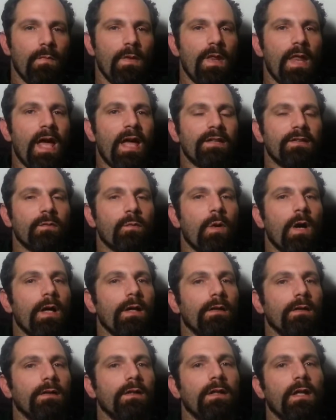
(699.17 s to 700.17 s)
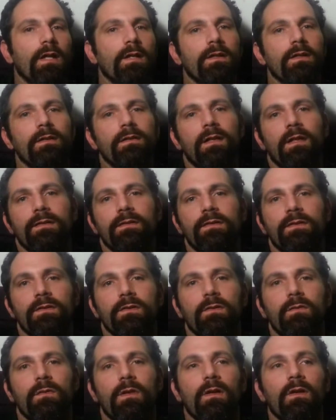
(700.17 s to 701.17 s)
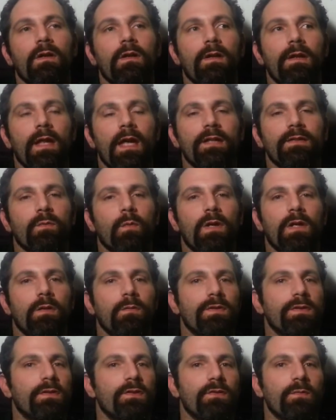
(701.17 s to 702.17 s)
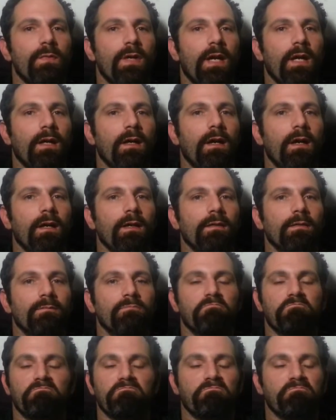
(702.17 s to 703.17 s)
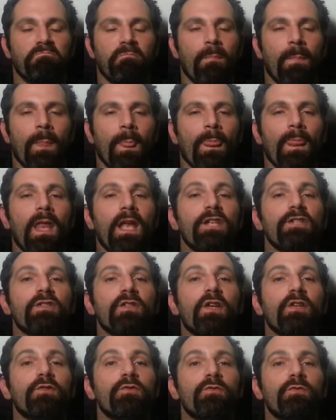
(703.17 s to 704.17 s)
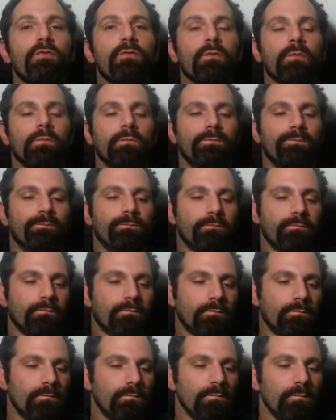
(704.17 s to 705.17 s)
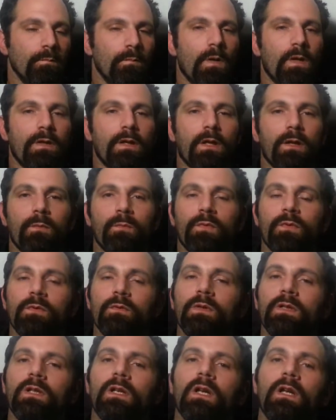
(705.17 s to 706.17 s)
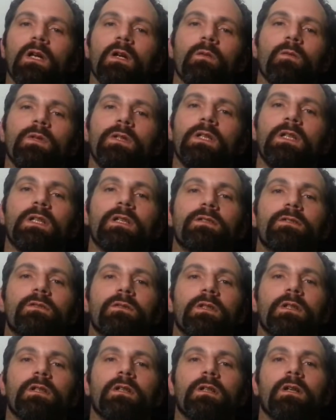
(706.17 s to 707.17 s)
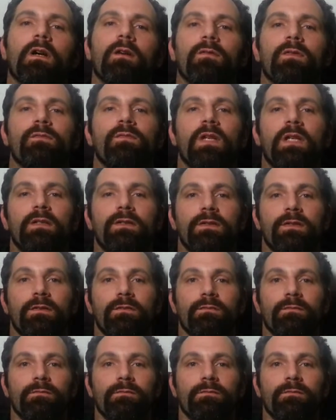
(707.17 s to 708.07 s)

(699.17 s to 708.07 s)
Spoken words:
That's why he ended Tesla's career. That's why he was such a bad guy. That is not true. And I can prove it with the history of invention.